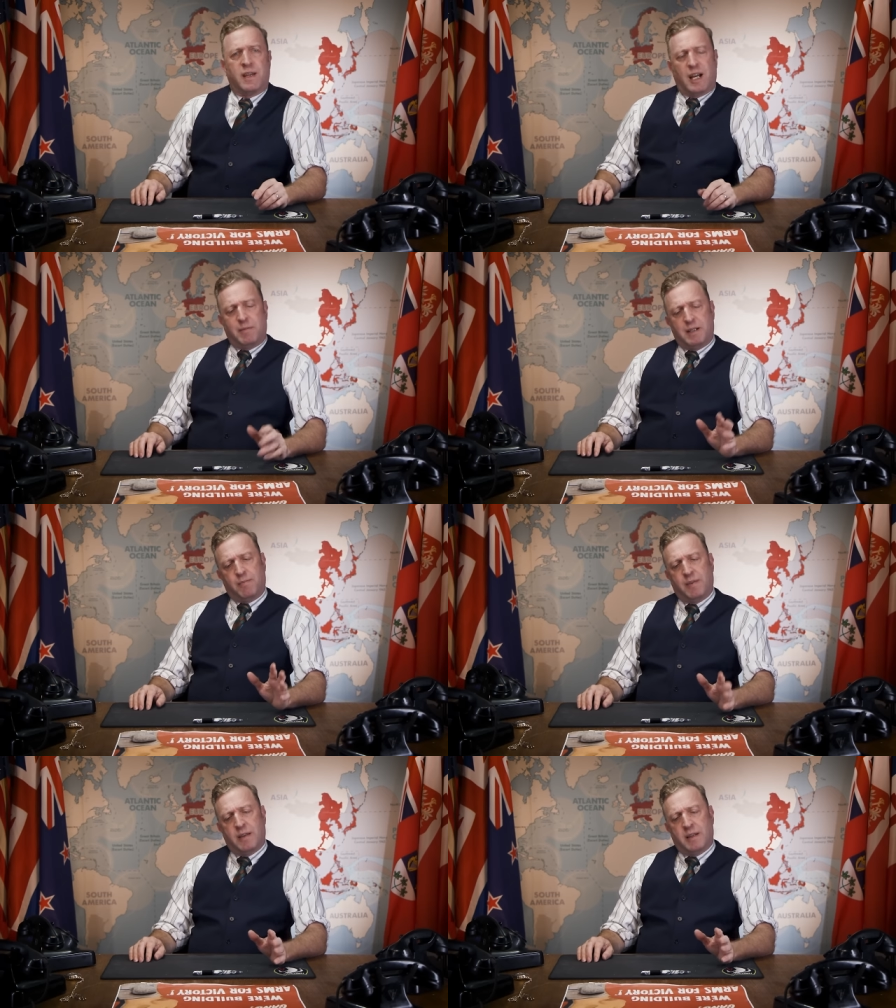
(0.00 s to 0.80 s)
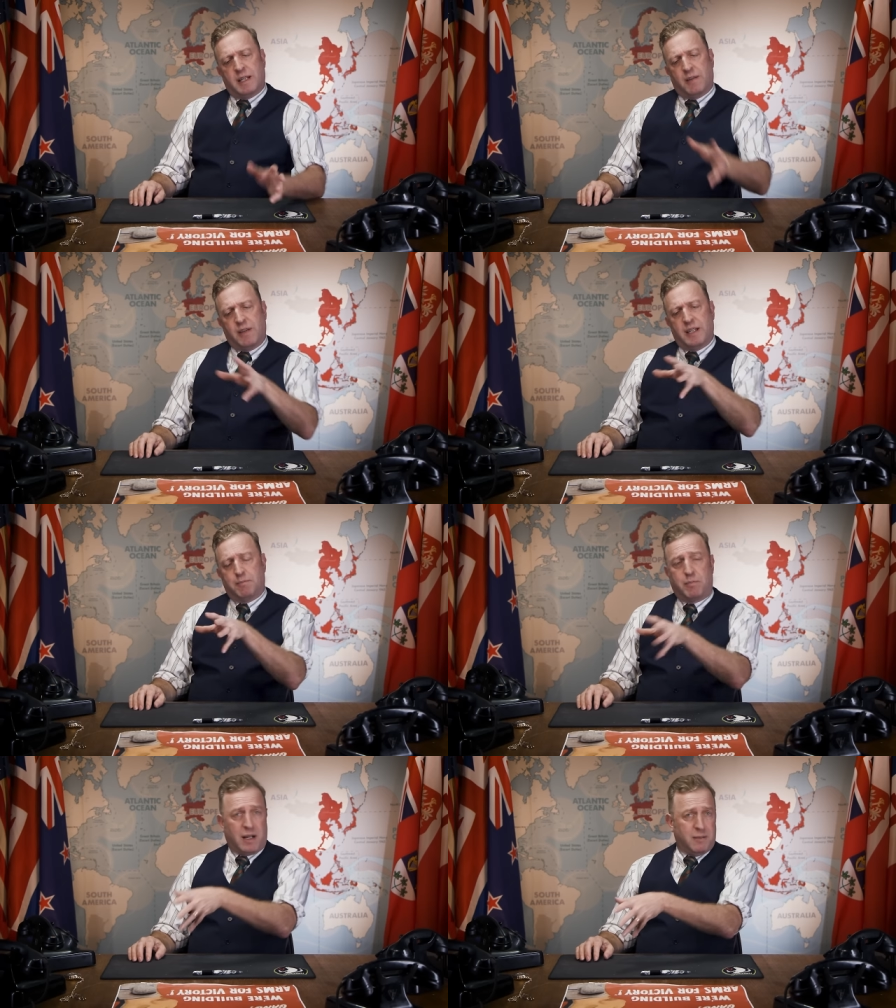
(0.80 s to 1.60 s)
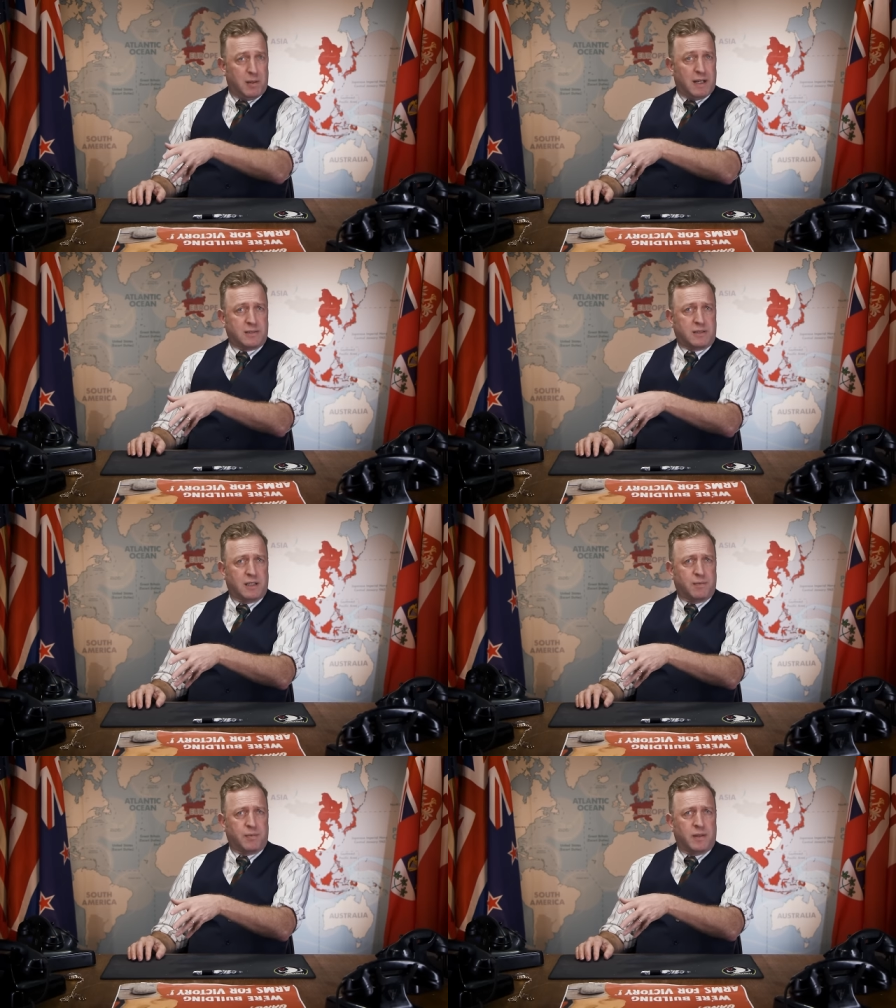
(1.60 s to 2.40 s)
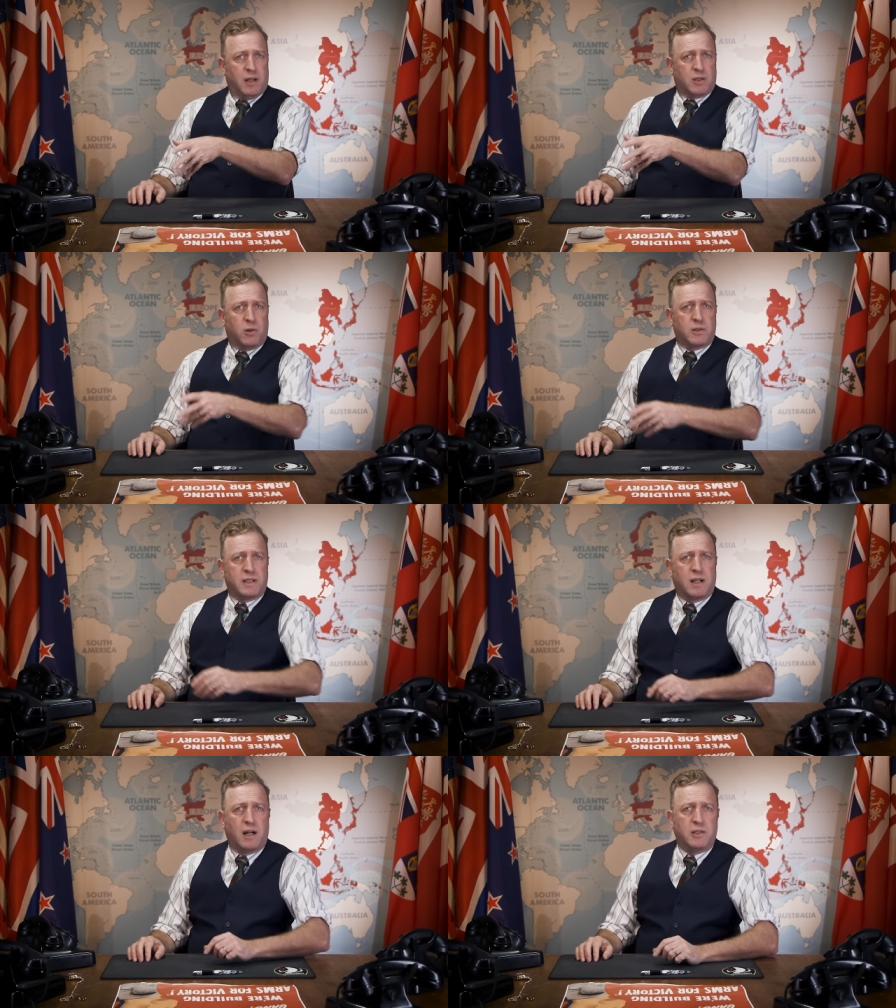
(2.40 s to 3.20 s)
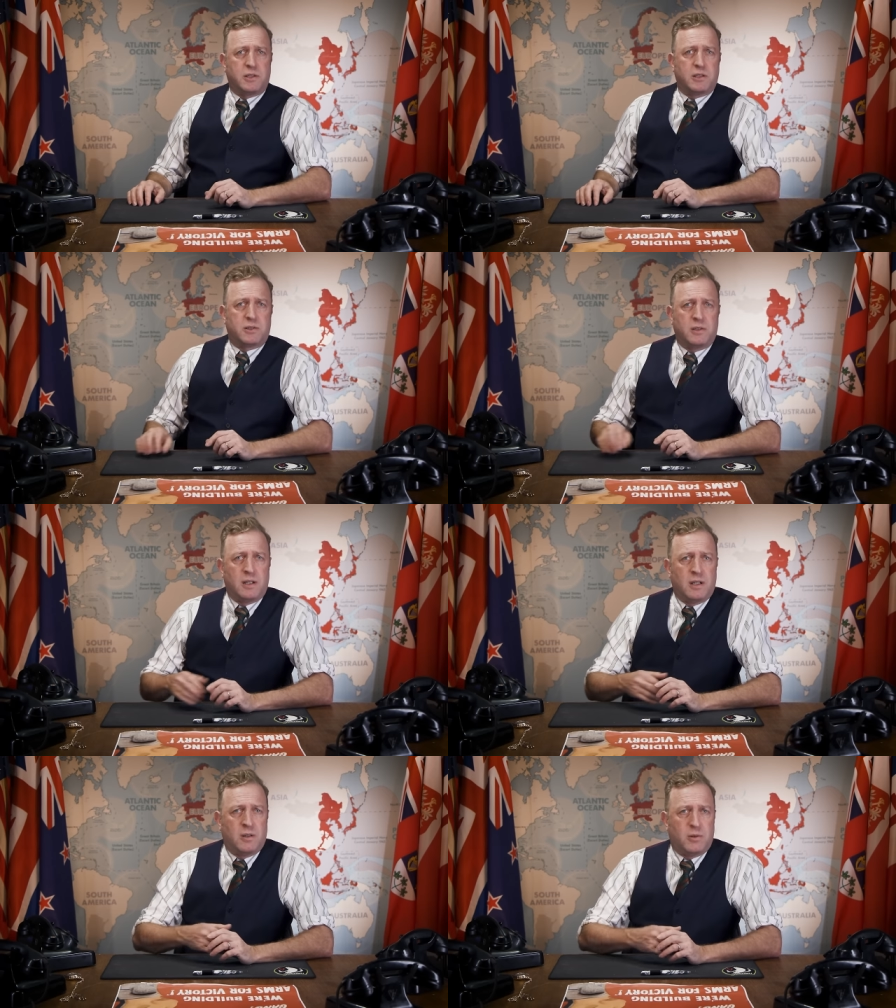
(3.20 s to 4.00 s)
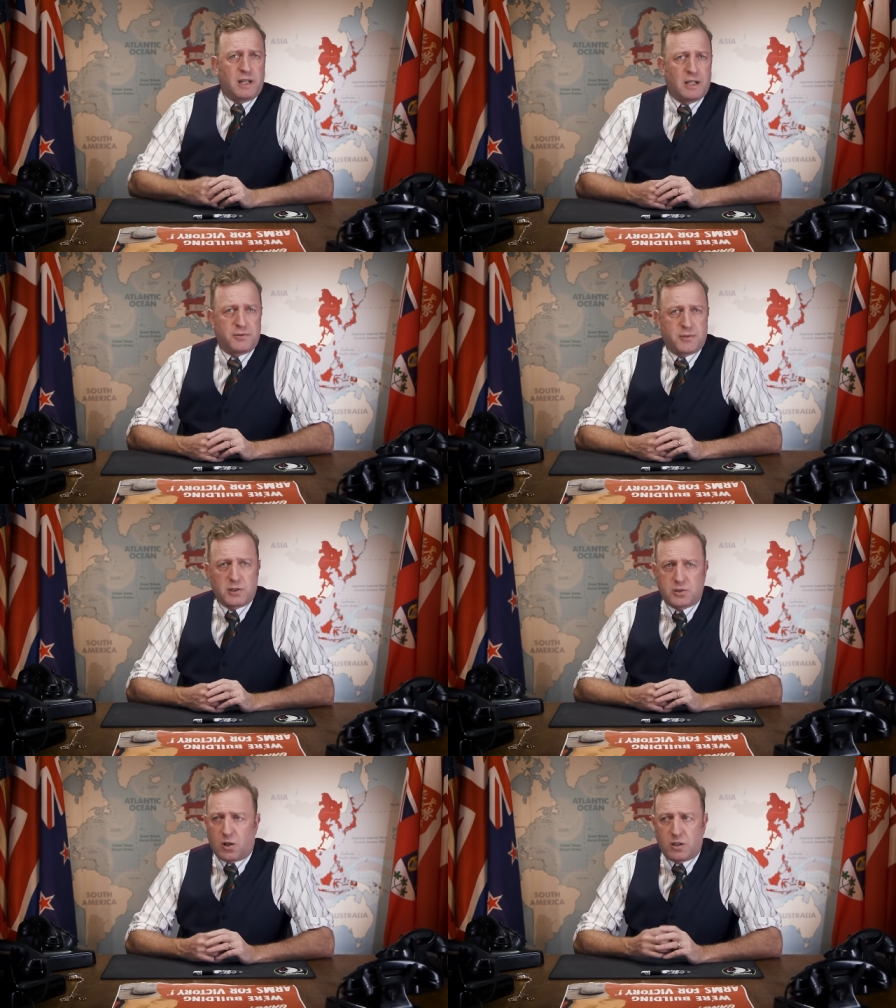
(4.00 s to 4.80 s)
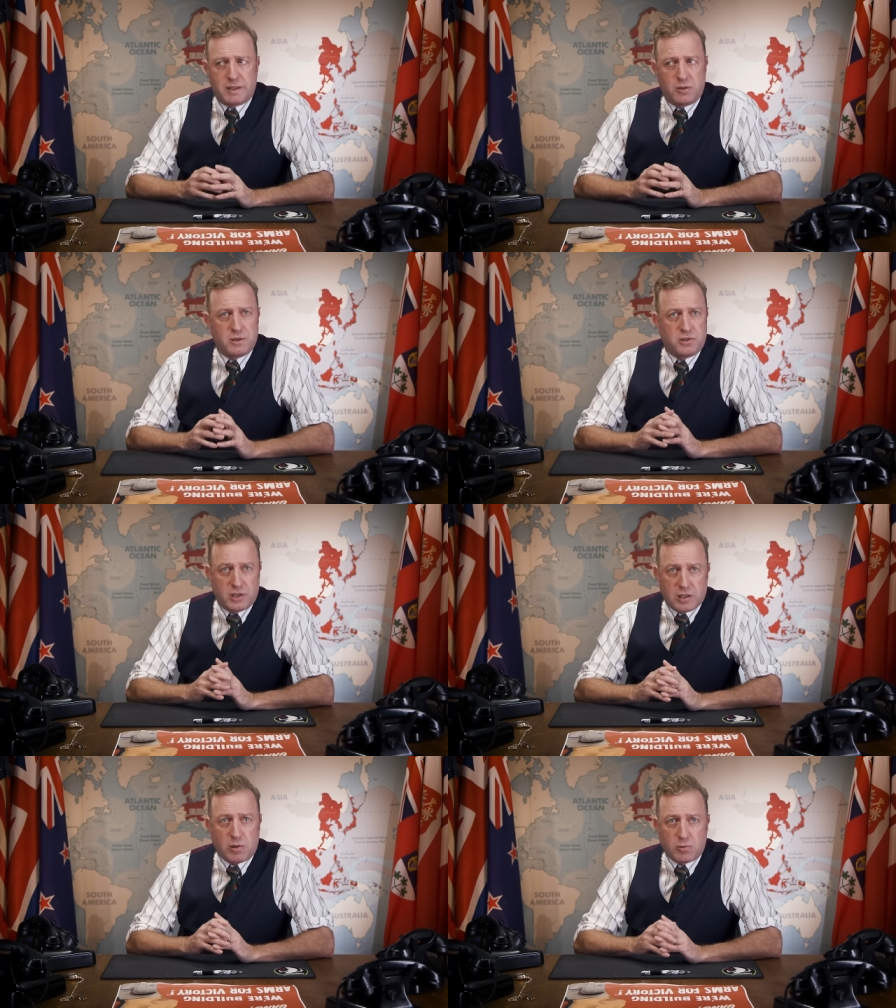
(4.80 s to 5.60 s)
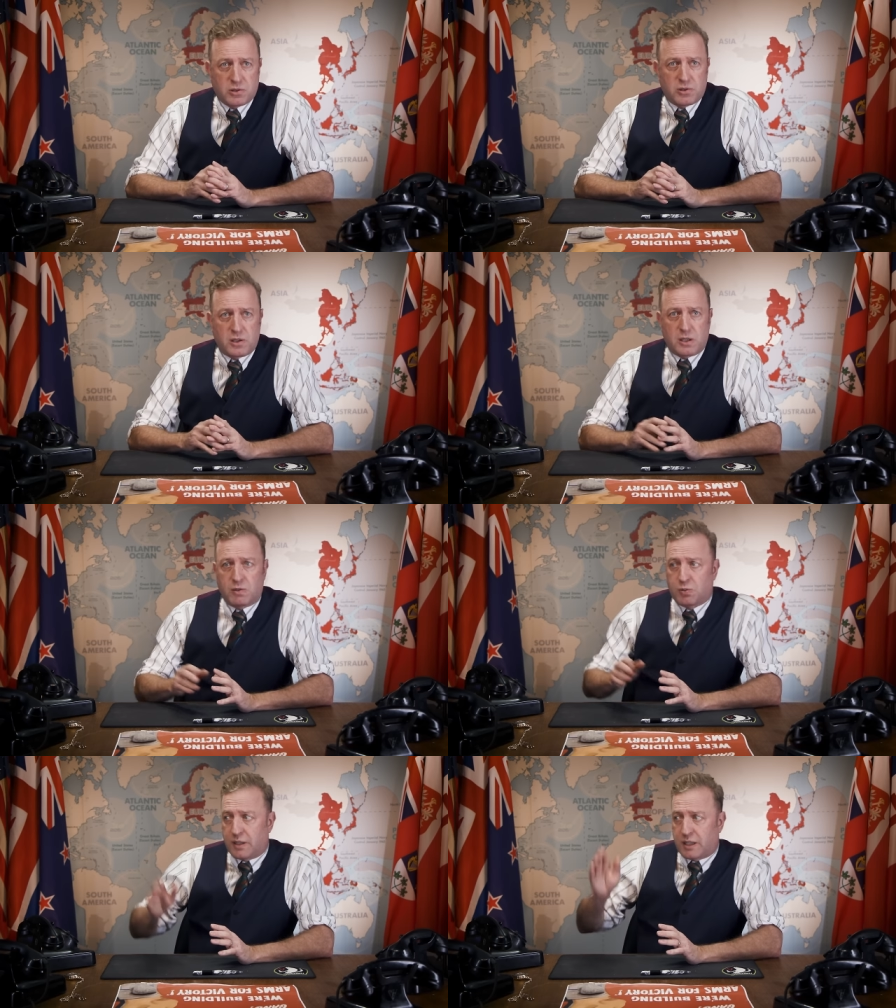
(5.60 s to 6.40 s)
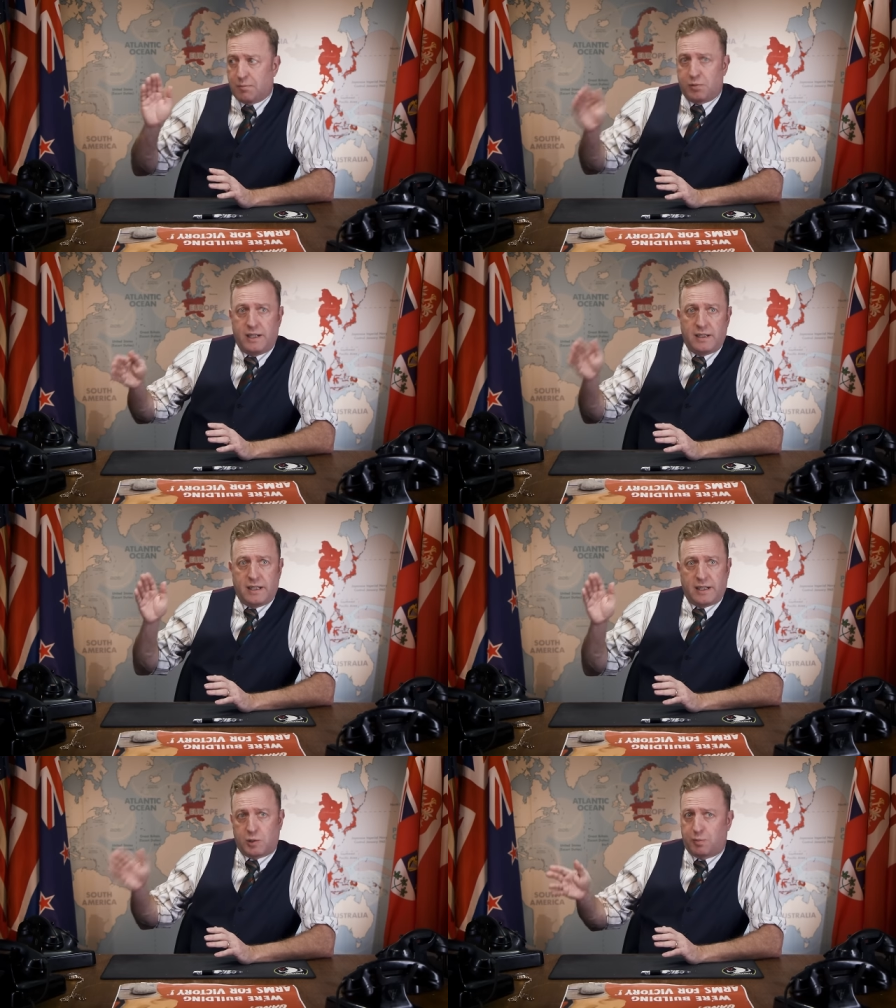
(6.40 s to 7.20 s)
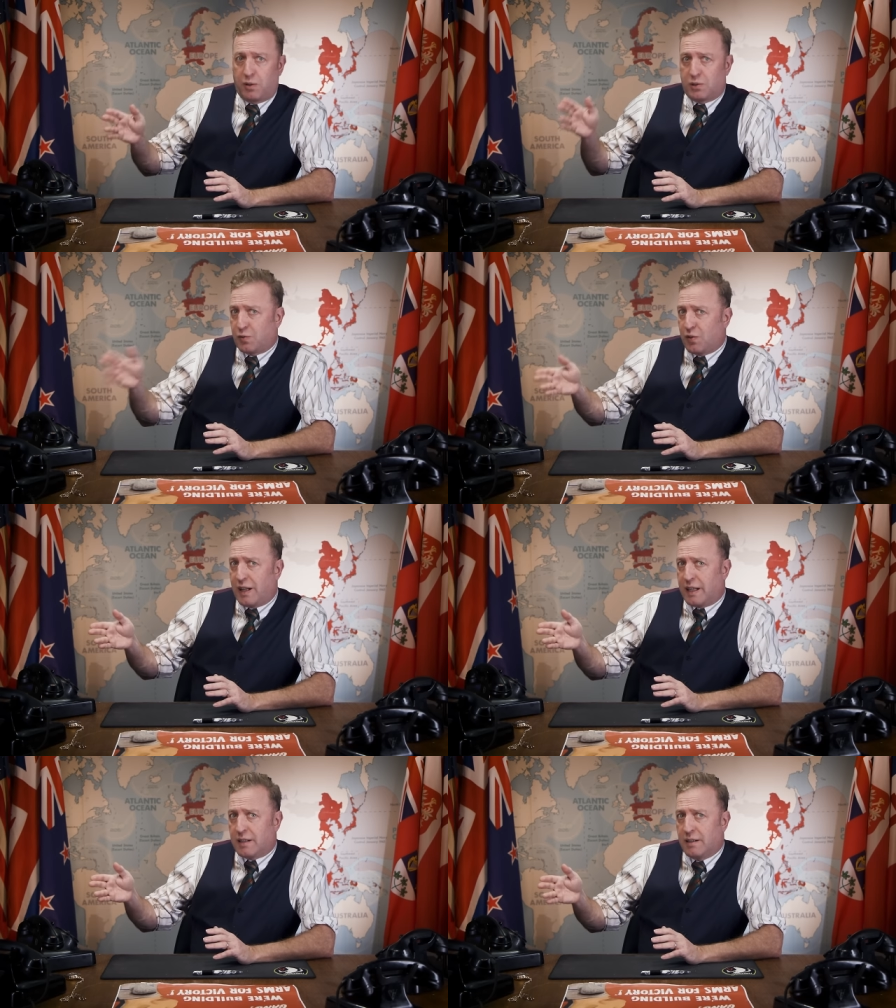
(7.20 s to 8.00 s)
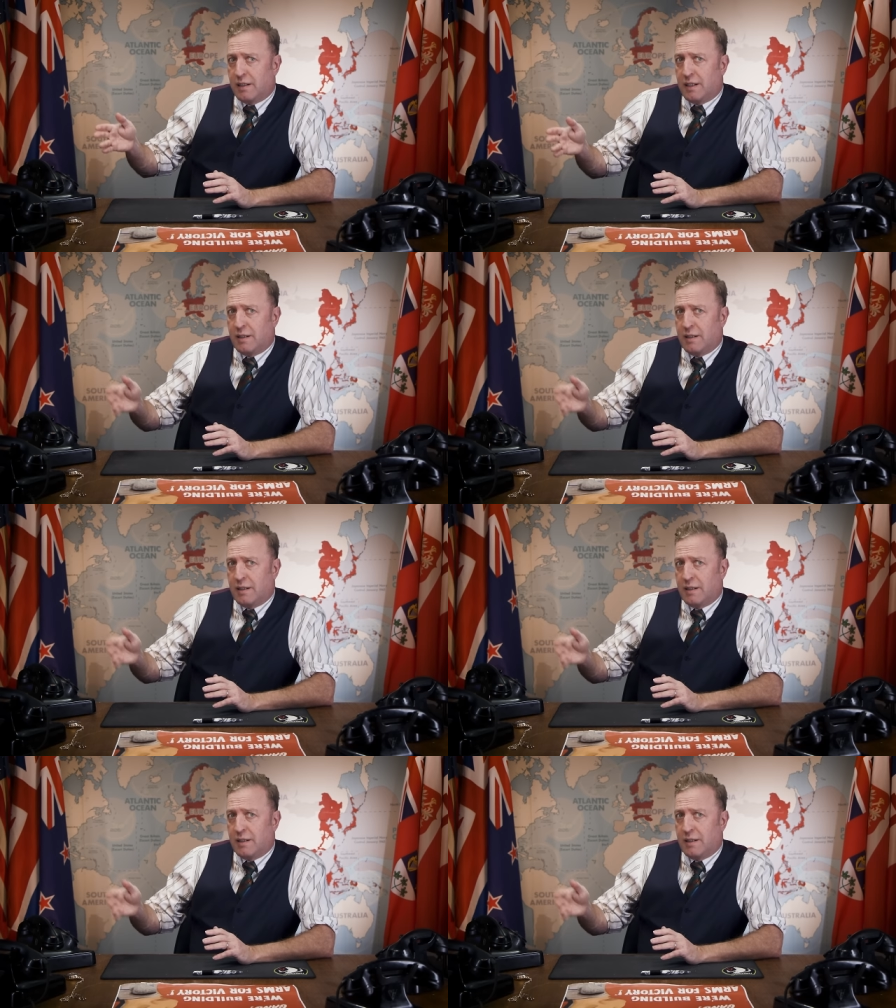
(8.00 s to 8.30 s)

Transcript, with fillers: I mean, if they had bypassed it, Courtney Hodges would have 1st Army with 0 reserves with a completely exposed flank.